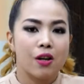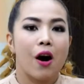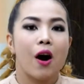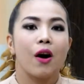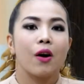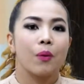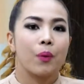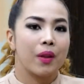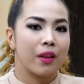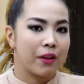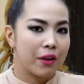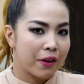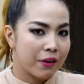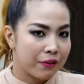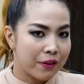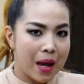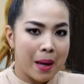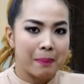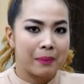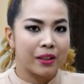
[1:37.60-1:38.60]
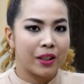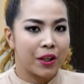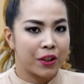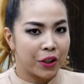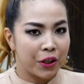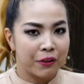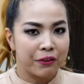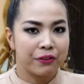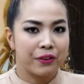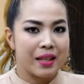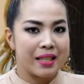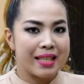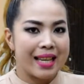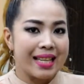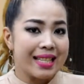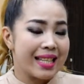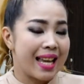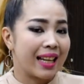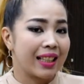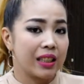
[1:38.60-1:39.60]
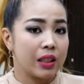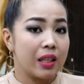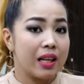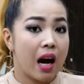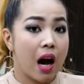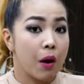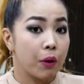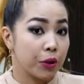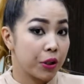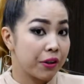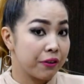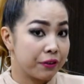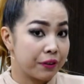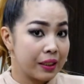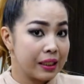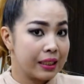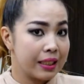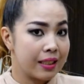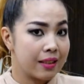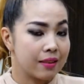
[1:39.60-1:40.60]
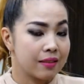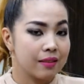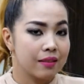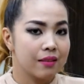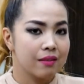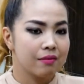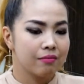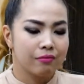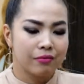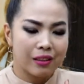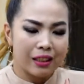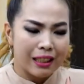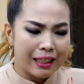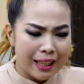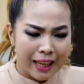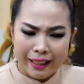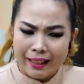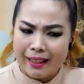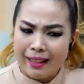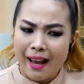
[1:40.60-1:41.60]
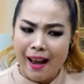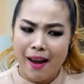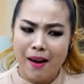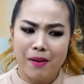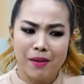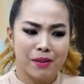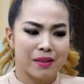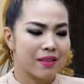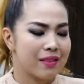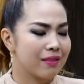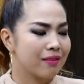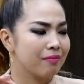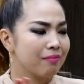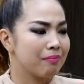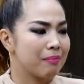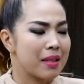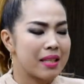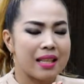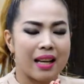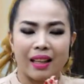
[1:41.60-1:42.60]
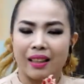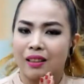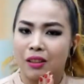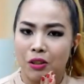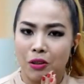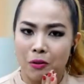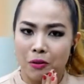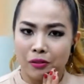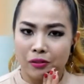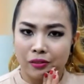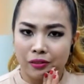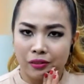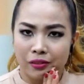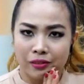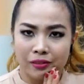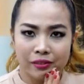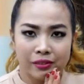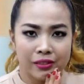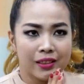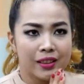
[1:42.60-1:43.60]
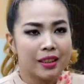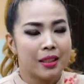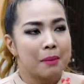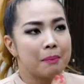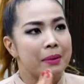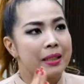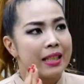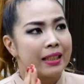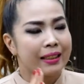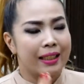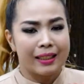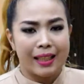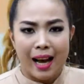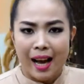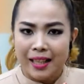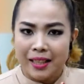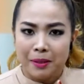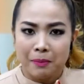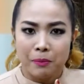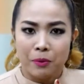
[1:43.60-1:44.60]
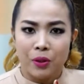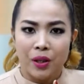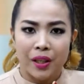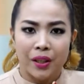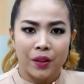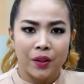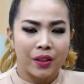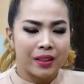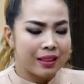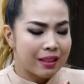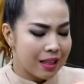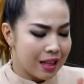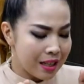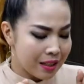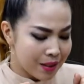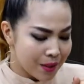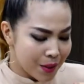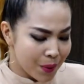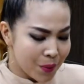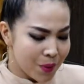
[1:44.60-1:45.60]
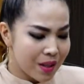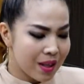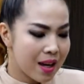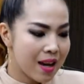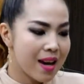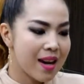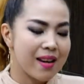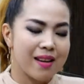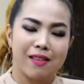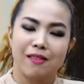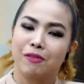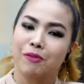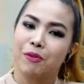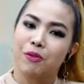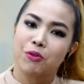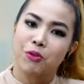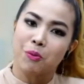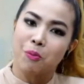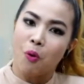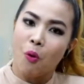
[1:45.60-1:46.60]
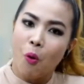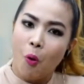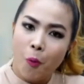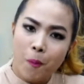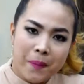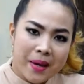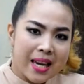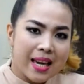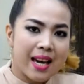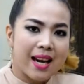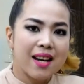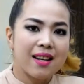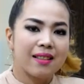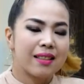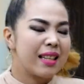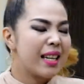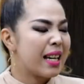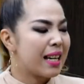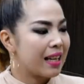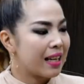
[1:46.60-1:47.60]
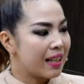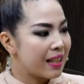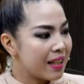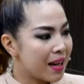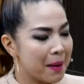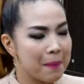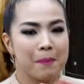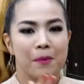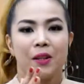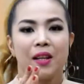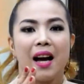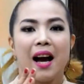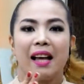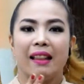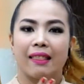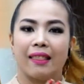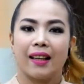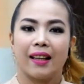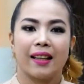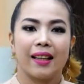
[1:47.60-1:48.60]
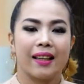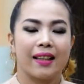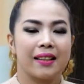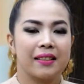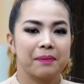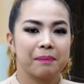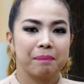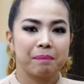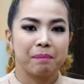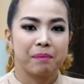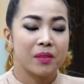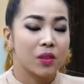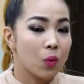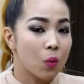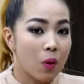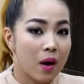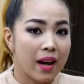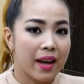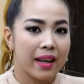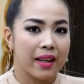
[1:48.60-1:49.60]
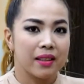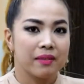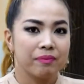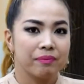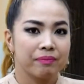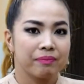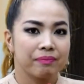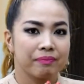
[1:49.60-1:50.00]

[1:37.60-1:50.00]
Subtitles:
talk with your family or your friends exactly how you're feeling. Let it out! Masakit yung pinagdadaanan mo ngayon, it's okay. Gusto mong umiyak, iiyak mo lahat ng yan. Why?